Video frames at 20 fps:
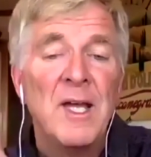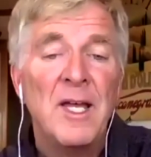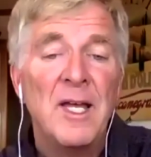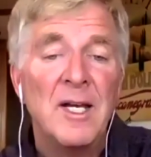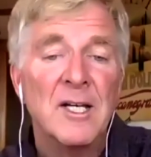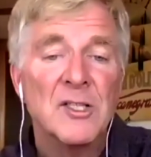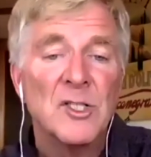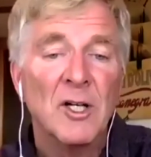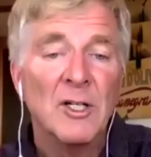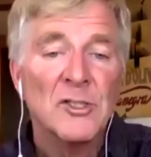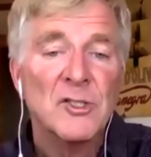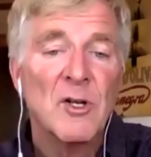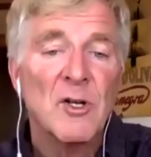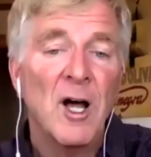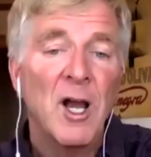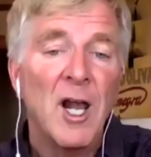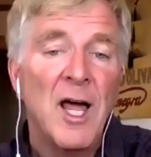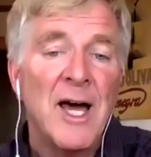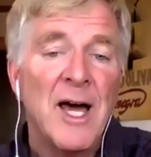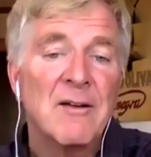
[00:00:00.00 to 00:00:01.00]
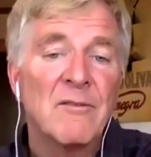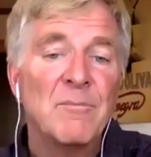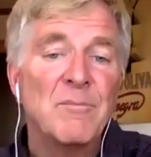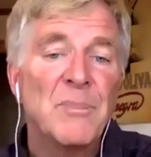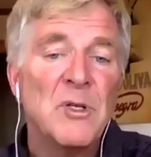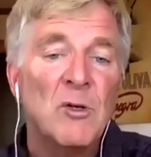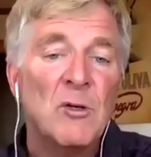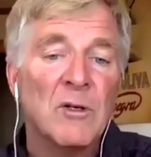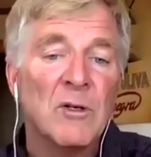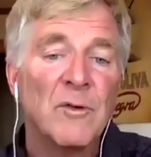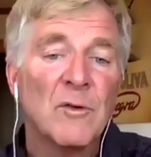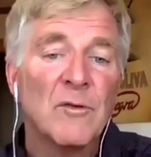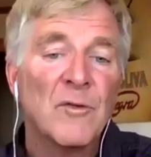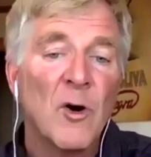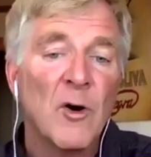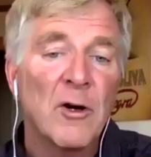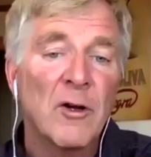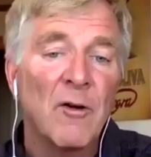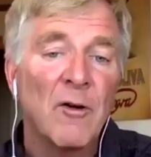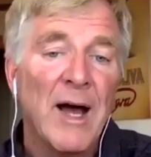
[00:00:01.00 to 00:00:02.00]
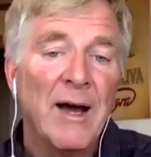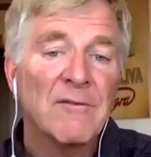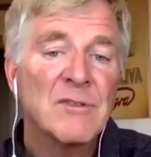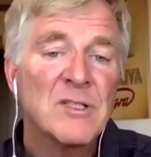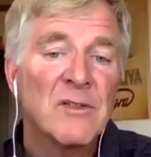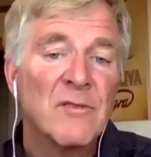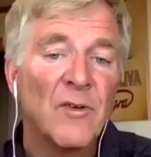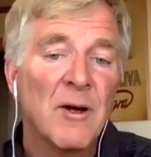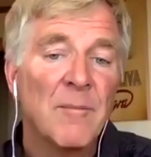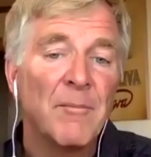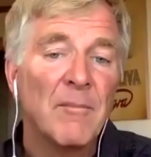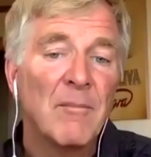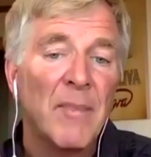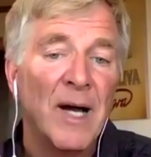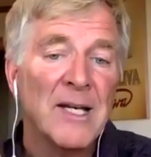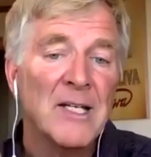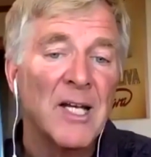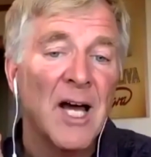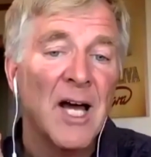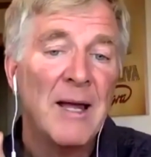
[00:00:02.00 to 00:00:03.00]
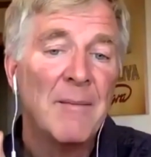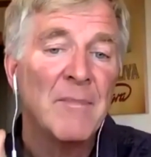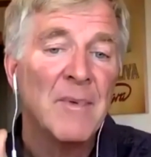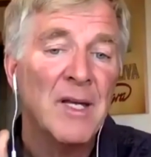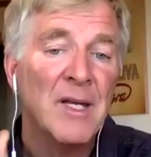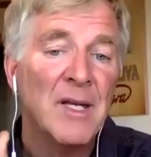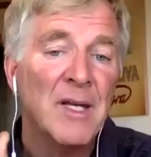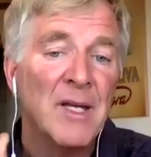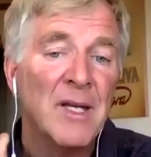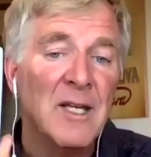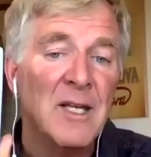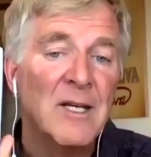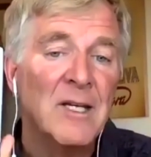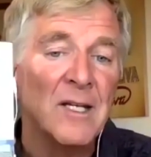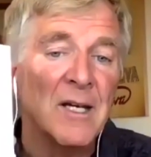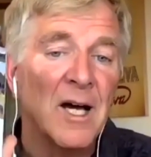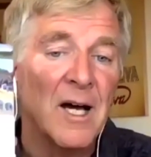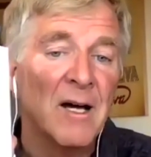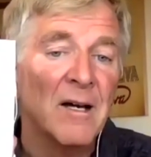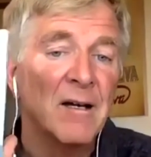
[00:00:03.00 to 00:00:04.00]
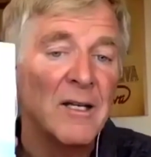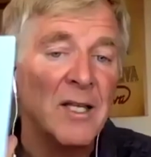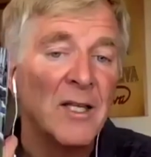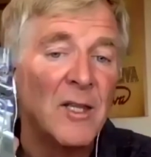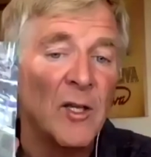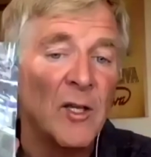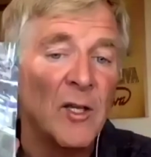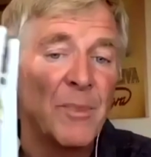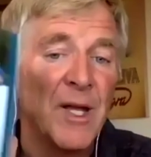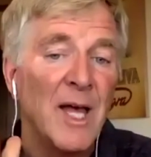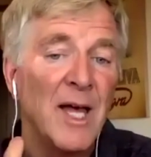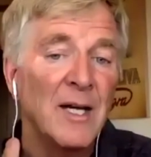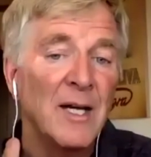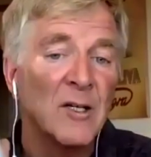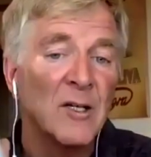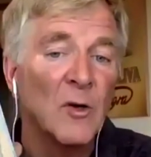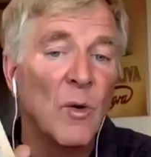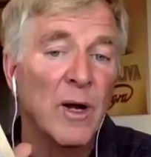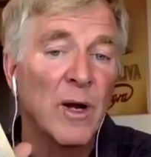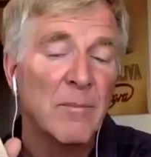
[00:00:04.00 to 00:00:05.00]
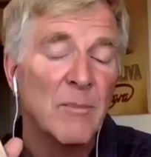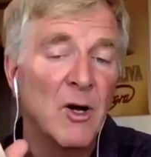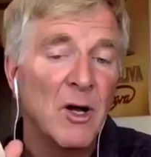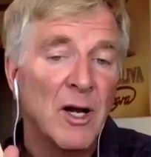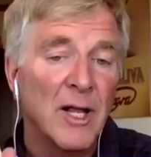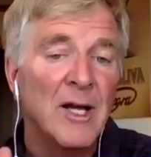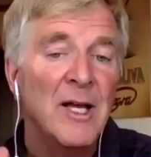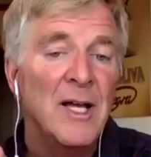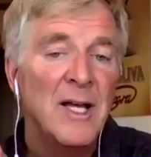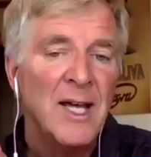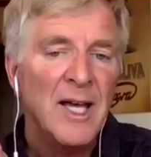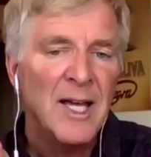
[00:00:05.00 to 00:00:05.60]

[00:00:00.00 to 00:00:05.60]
And it's also a lot of beautiful photographs from my time in Ethiopia and in Guatemala,